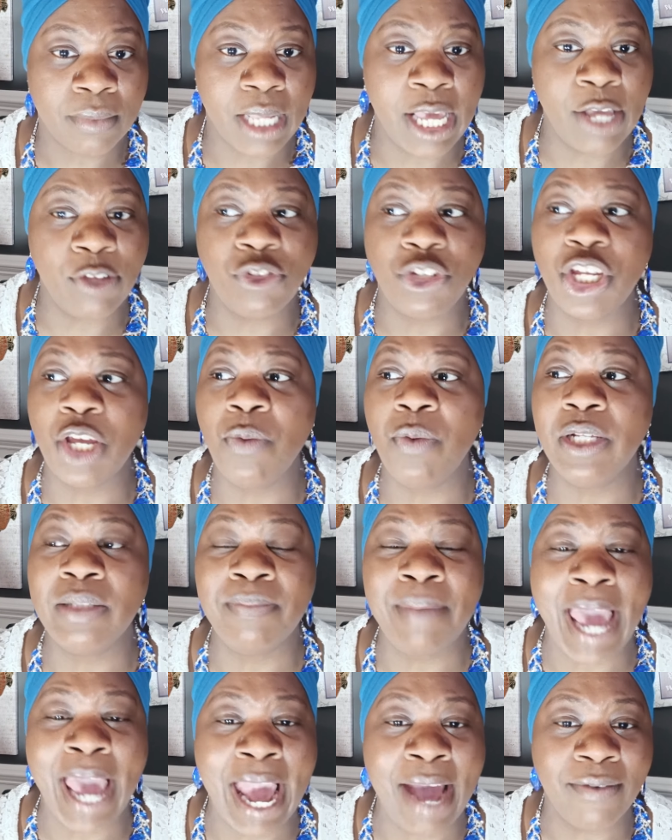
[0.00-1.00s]
If she was
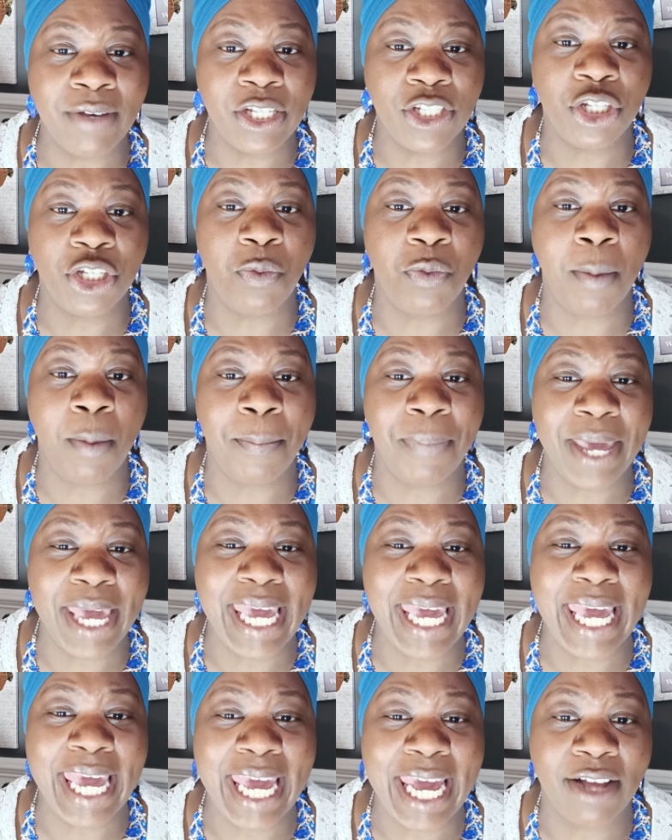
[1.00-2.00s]
married, she would
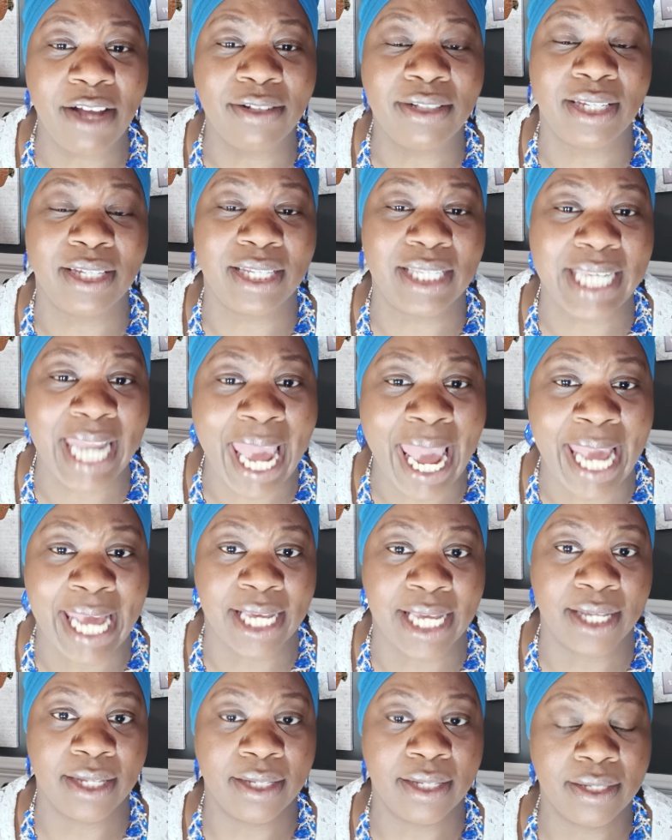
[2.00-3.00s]
be here
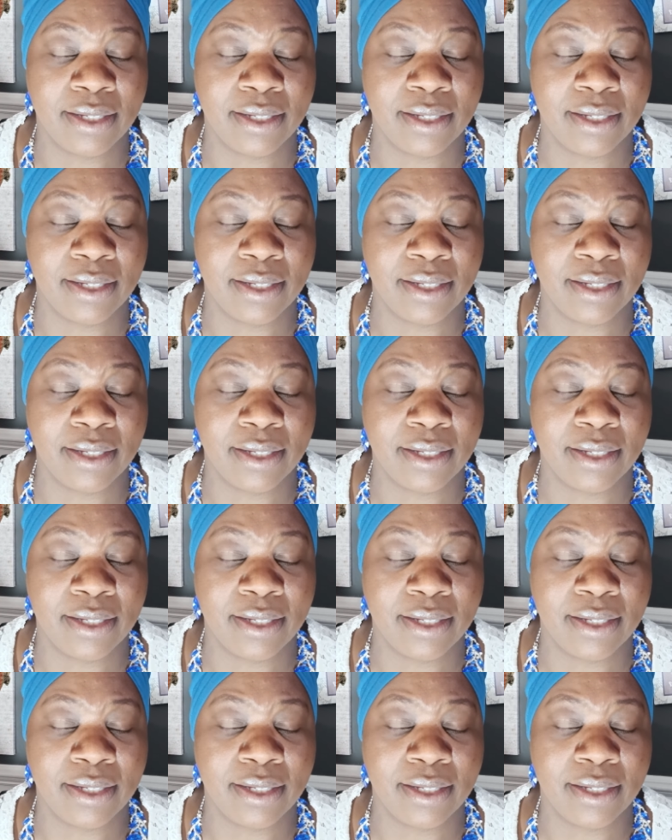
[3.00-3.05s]
today.